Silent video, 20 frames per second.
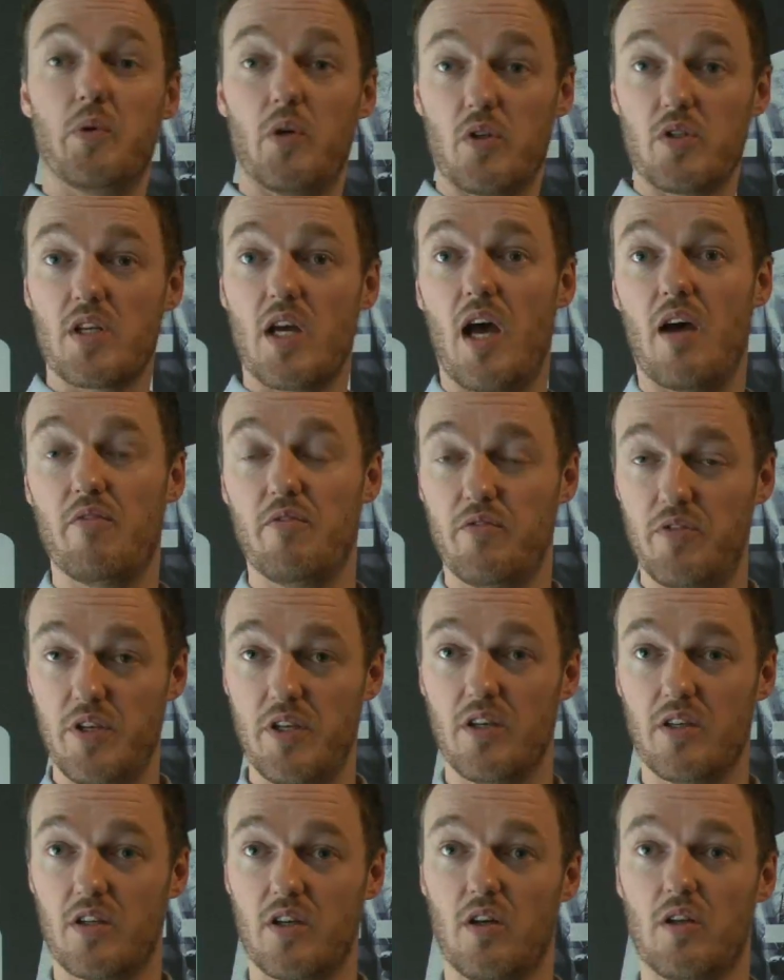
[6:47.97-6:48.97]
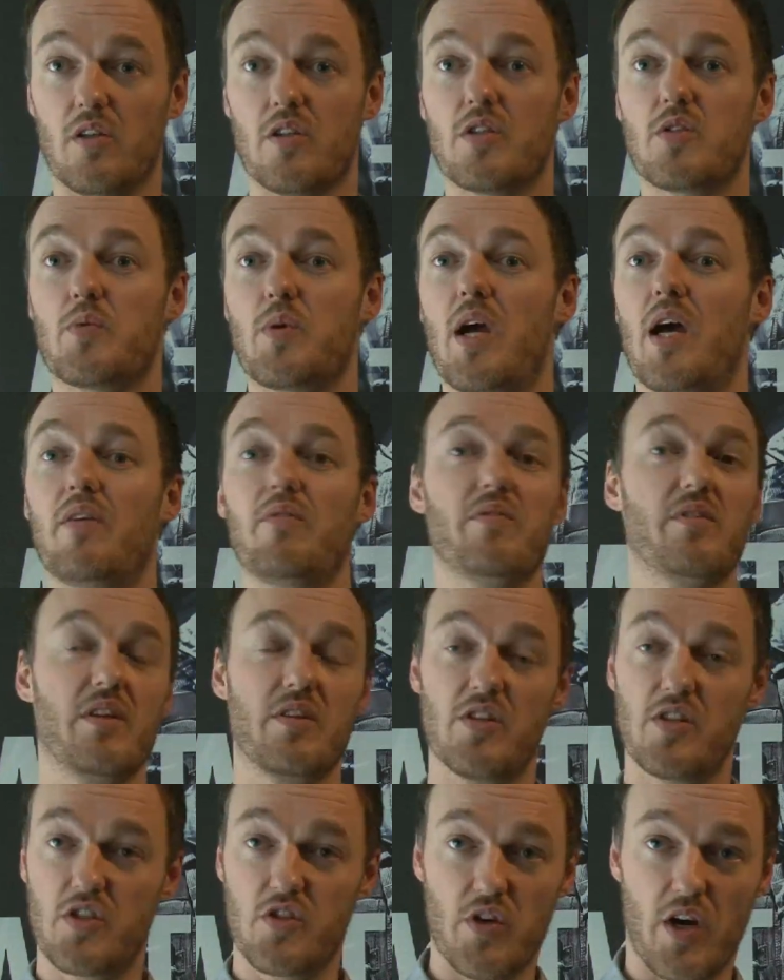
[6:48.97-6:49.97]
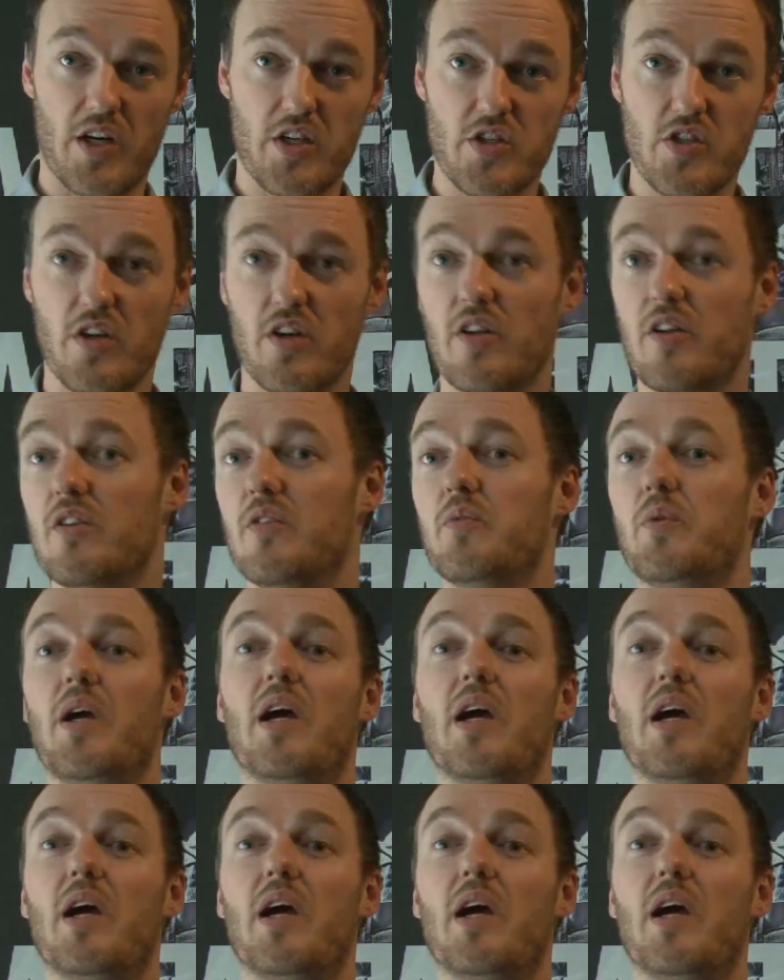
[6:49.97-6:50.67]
we also have vehicles, we have the destruction,